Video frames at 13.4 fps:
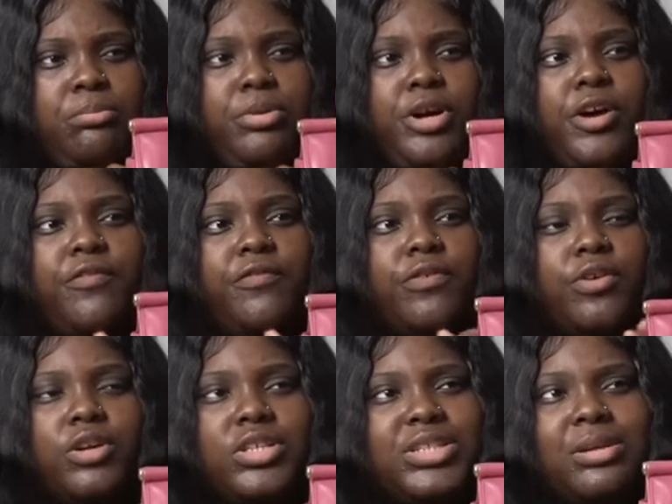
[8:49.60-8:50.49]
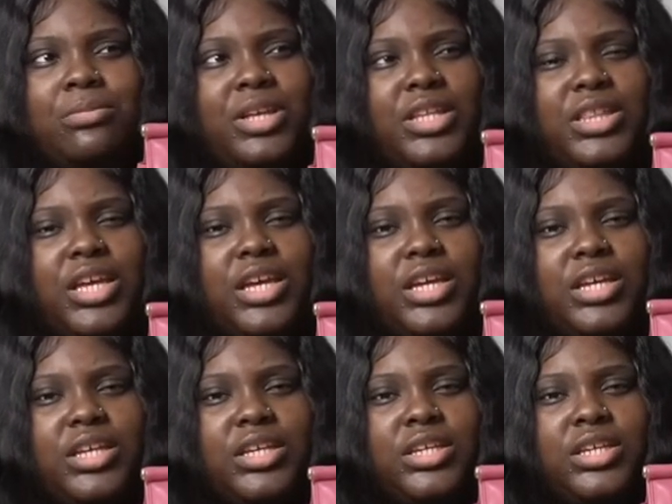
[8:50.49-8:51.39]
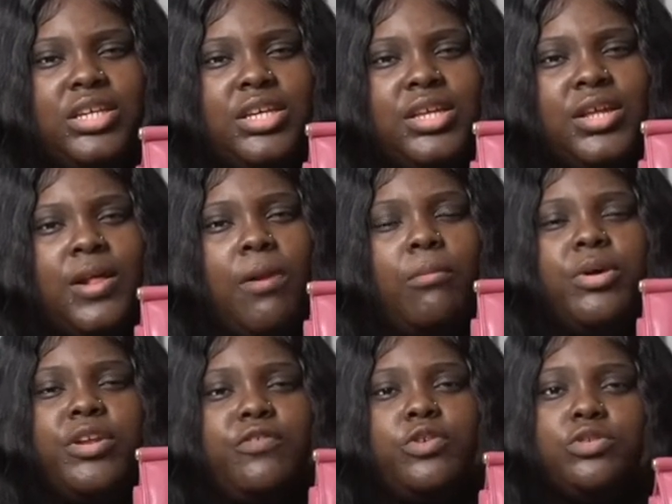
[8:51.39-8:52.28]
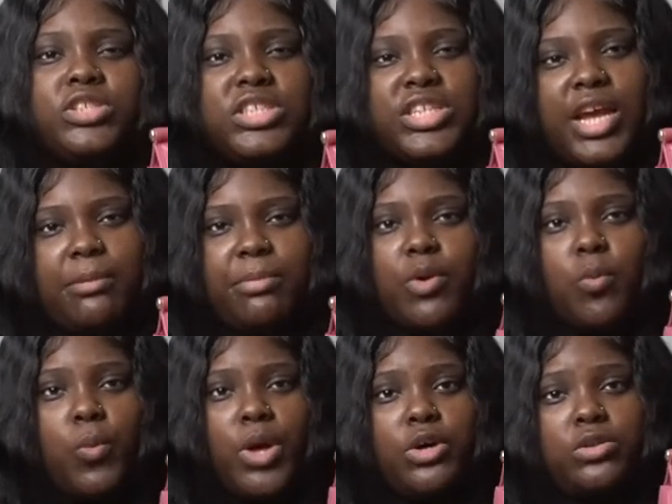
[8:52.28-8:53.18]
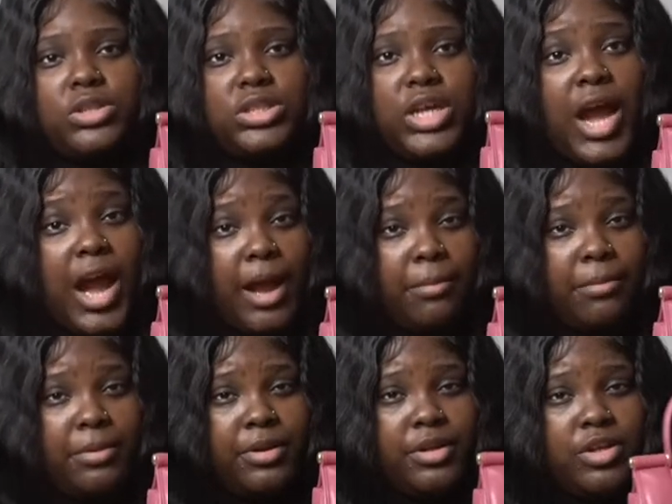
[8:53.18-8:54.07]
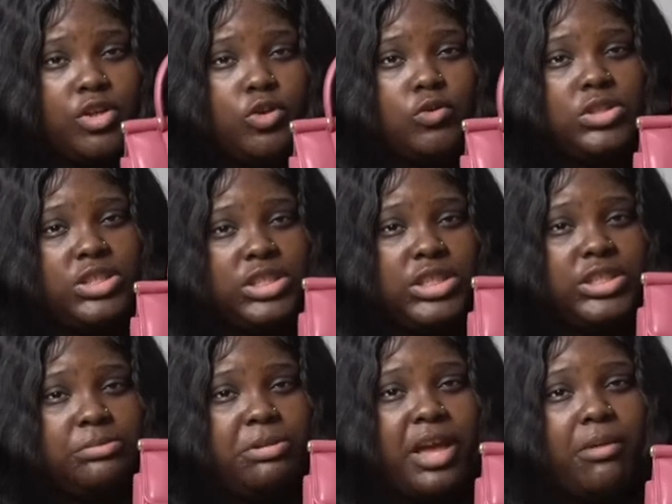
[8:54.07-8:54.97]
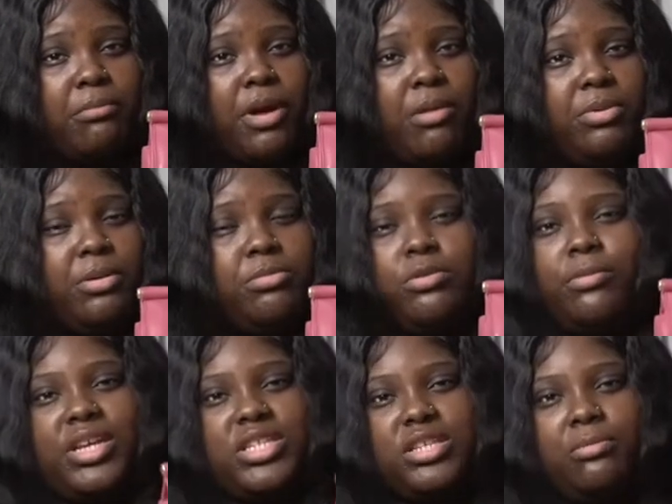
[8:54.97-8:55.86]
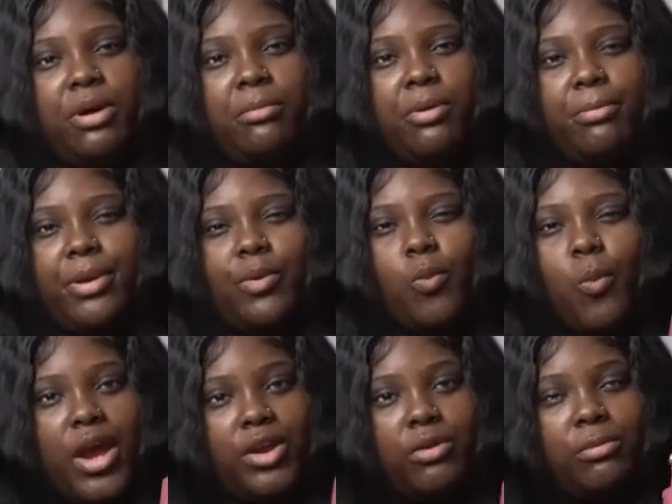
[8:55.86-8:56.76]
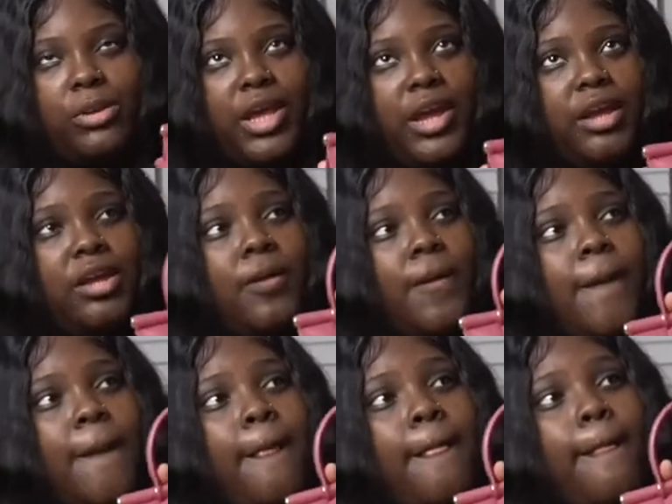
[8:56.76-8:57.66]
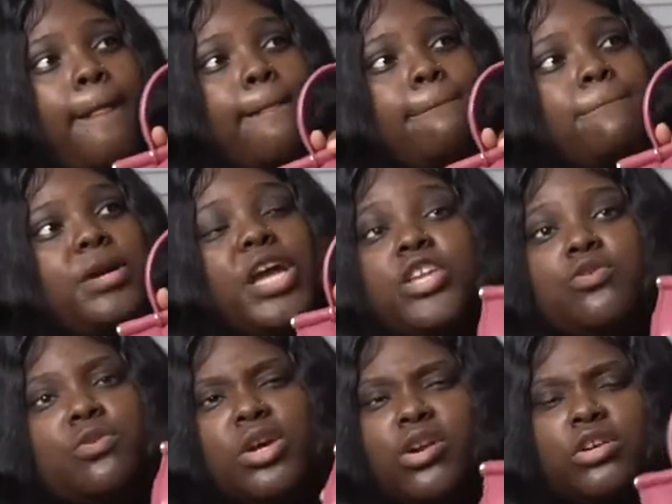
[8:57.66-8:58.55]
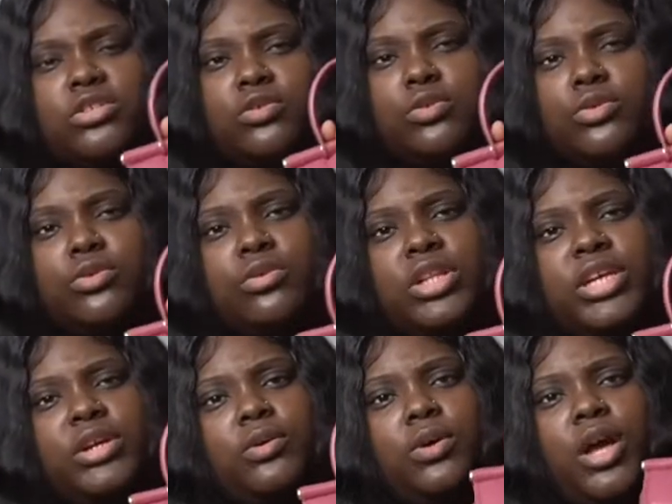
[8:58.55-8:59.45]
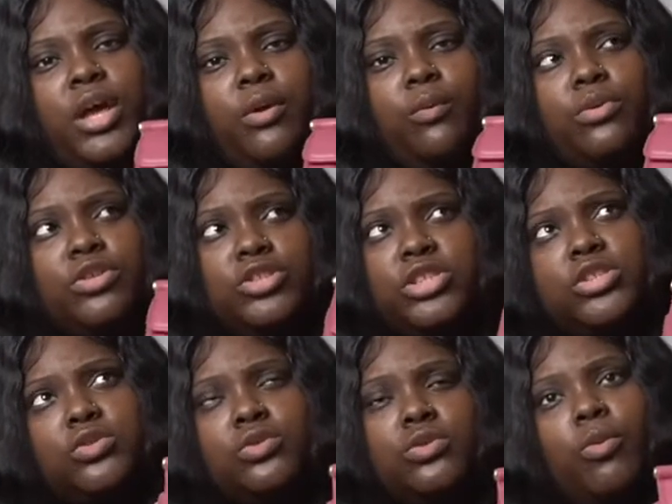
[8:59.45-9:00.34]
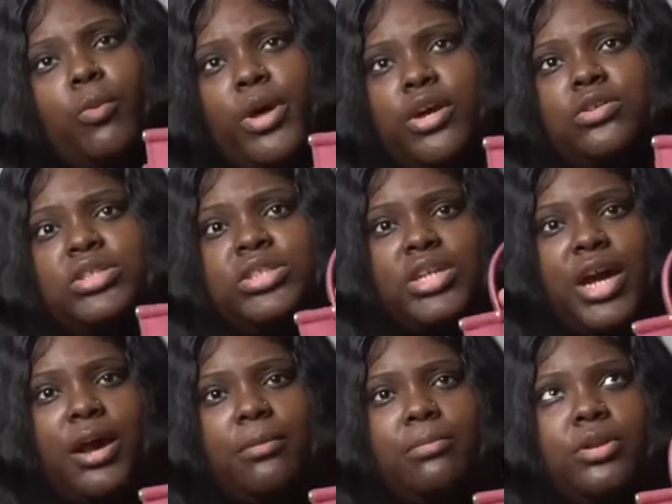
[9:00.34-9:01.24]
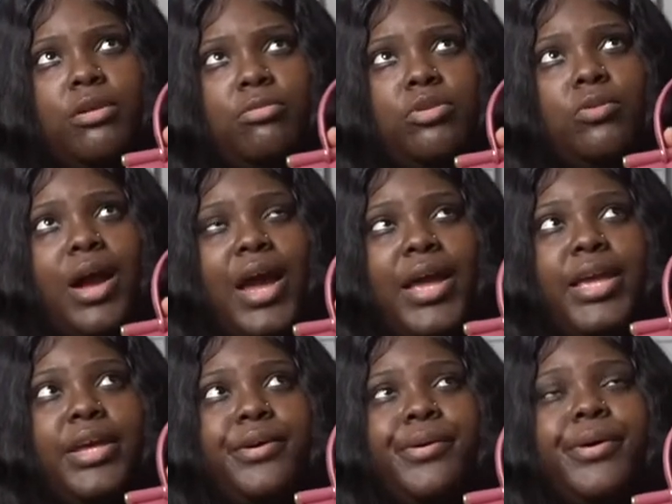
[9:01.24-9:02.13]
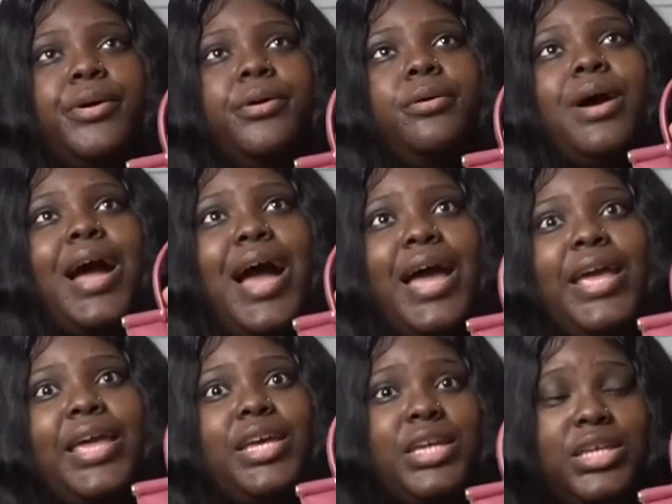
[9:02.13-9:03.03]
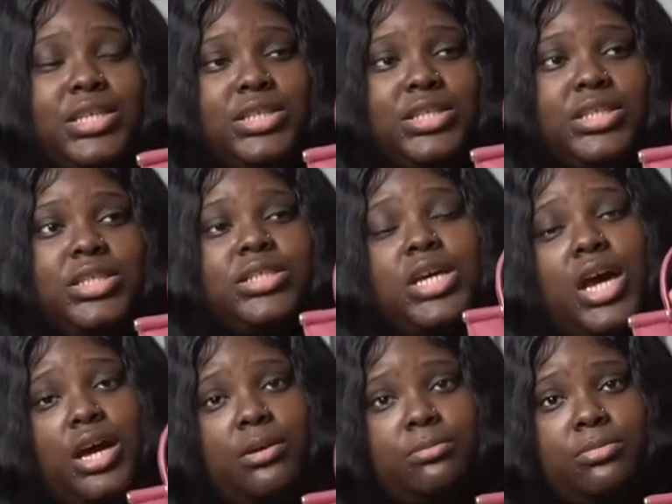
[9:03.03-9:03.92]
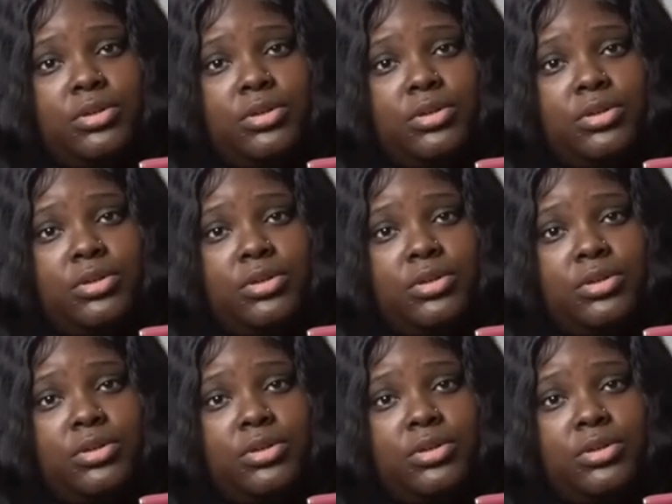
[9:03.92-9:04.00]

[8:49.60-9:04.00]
puffer or something like that. But if you just type in Willis Top, you'll see this bag pop up. You might see it pop up in White or Black. But you can also Google it. Uh, just Google Willis Top, W-I-L-L-I-S Top,